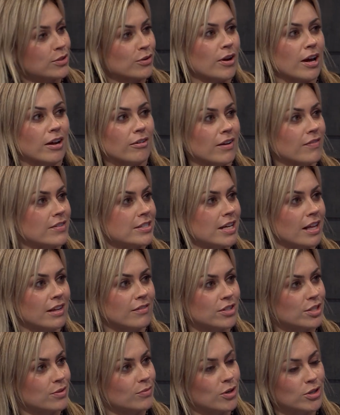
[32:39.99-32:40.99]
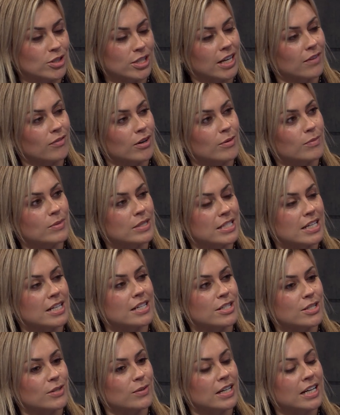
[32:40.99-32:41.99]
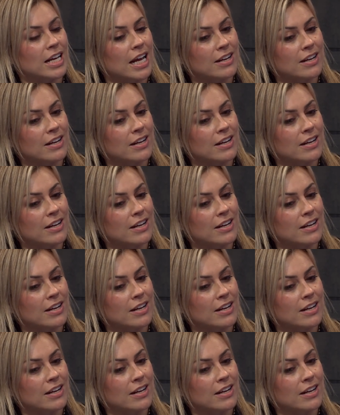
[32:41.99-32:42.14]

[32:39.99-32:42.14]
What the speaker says: crowded around the television watching, everyone was into it,